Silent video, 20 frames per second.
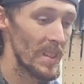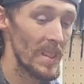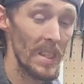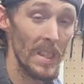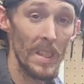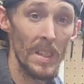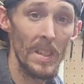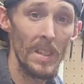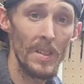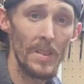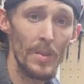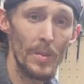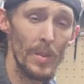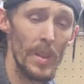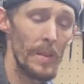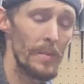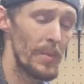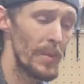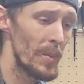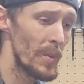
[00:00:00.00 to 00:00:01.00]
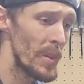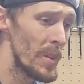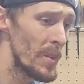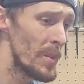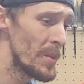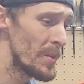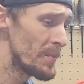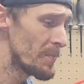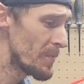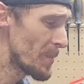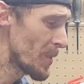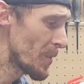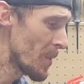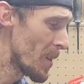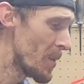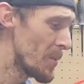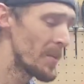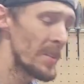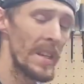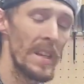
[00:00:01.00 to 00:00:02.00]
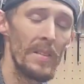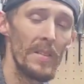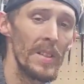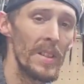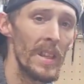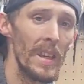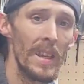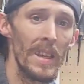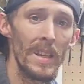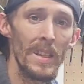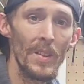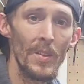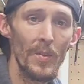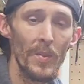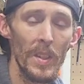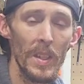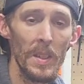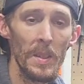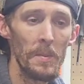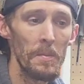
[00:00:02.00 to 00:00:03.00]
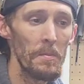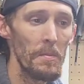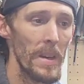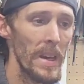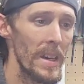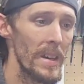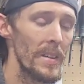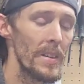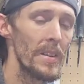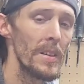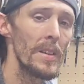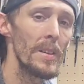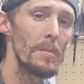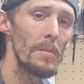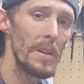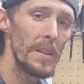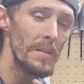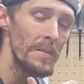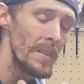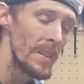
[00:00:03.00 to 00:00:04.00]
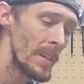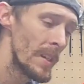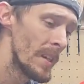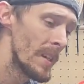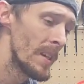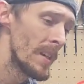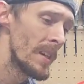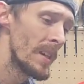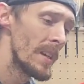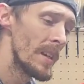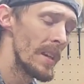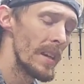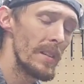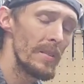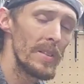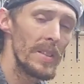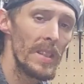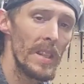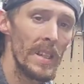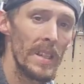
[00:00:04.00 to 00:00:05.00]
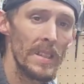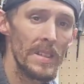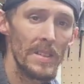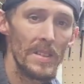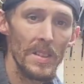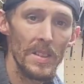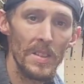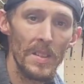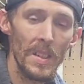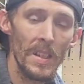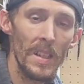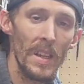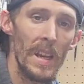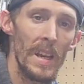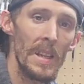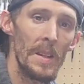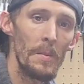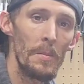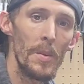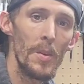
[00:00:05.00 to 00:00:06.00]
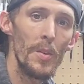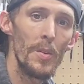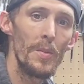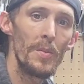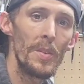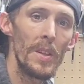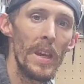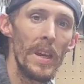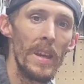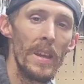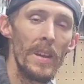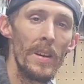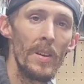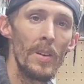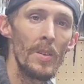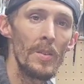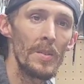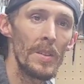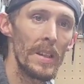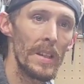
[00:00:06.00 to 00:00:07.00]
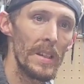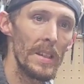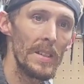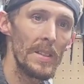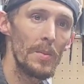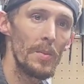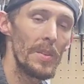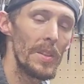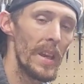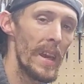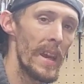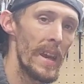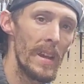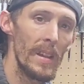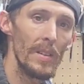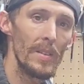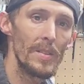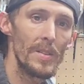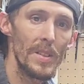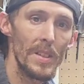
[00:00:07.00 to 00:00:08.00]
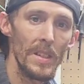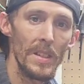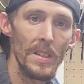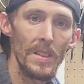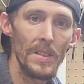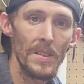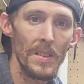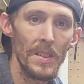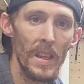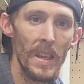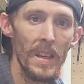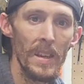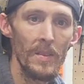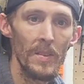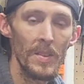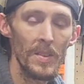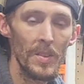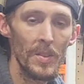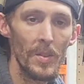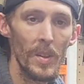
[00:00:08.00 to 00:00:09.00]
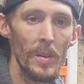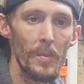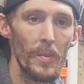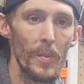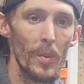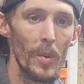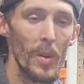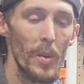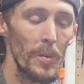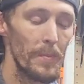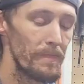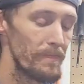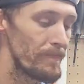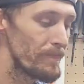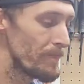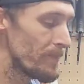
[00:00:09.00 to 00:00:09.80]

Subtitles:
The strep throat and everything is feeling better, but everything's just been kind of moved down, I guess, with allergies and having strep throat.